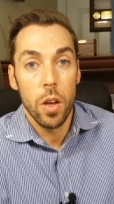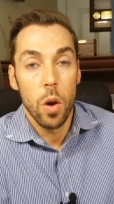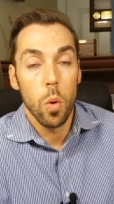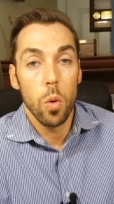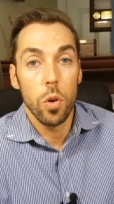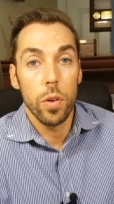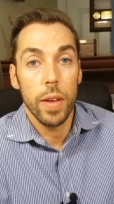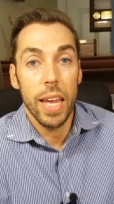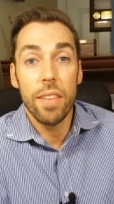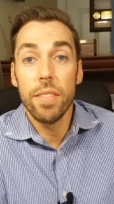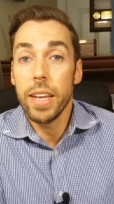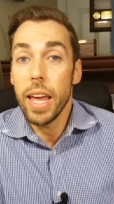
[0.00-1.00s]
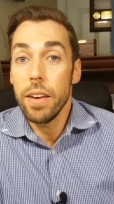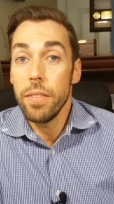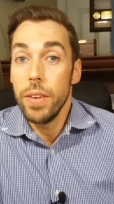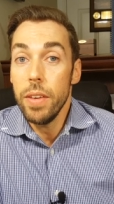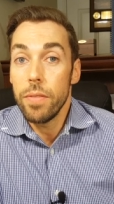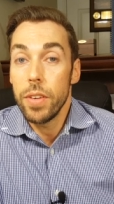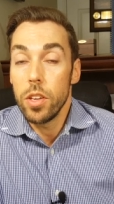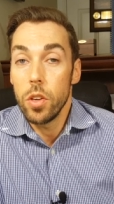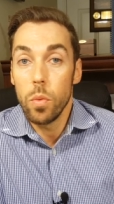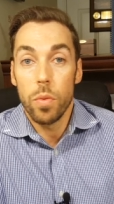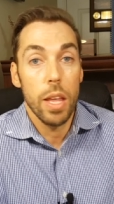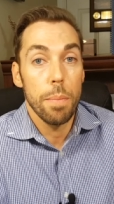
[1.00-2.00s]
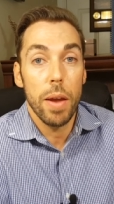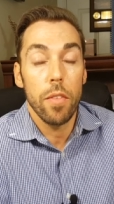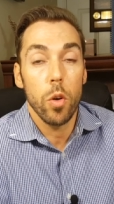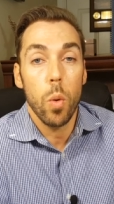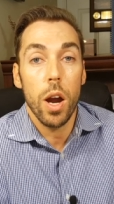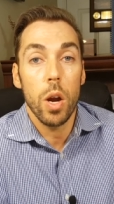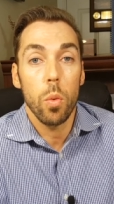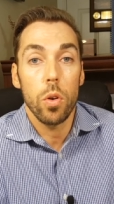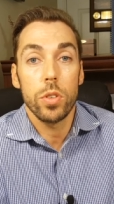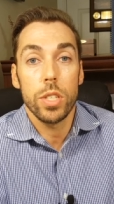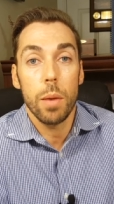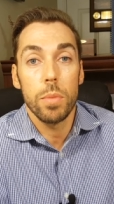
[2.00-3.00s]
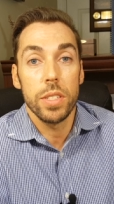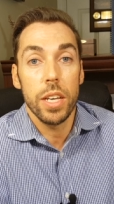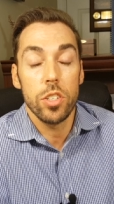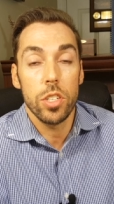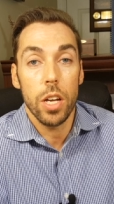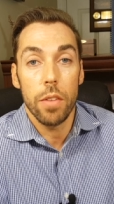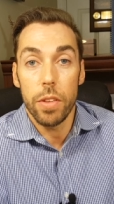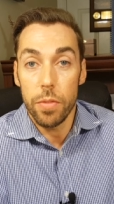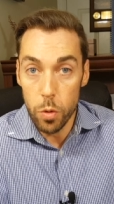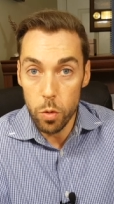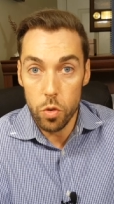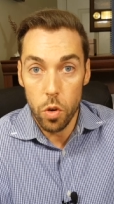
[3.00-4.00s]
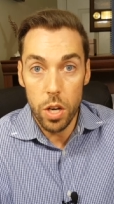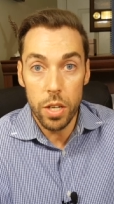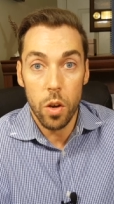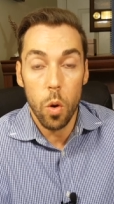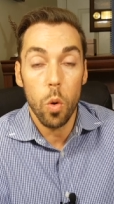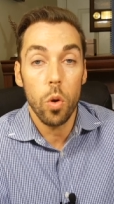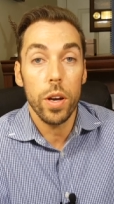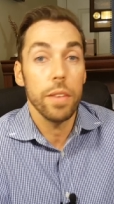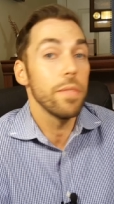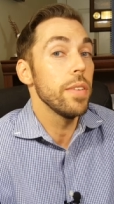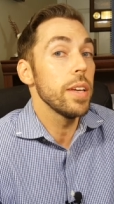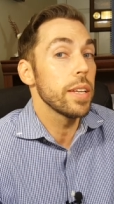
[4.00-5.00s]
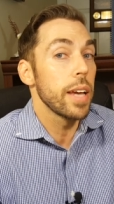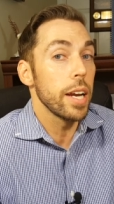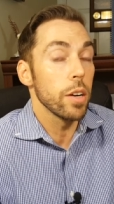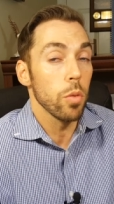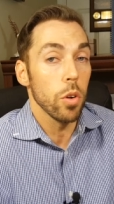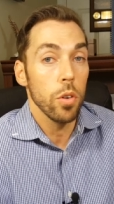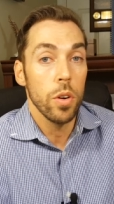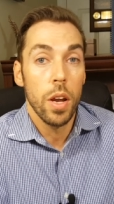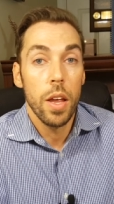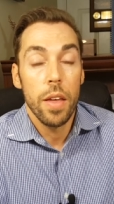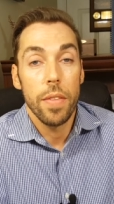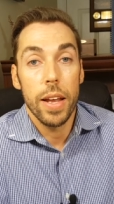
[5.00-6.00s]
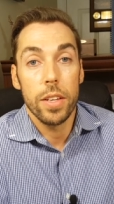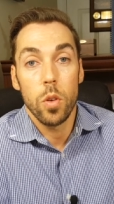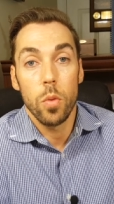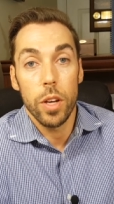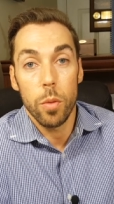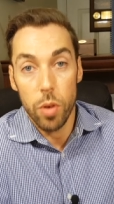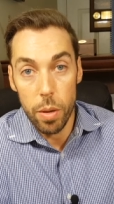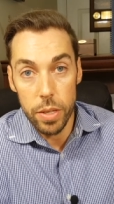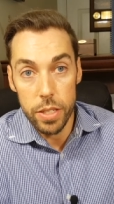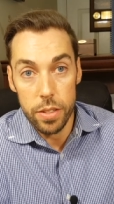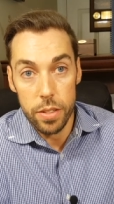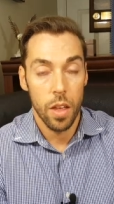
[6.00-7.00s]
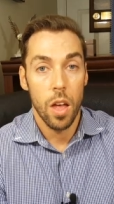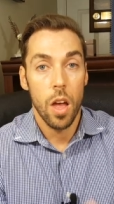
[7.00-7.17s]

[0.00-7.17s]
or even an event venue that may require workers' compensation of the food truck or event caterer that is on their premise.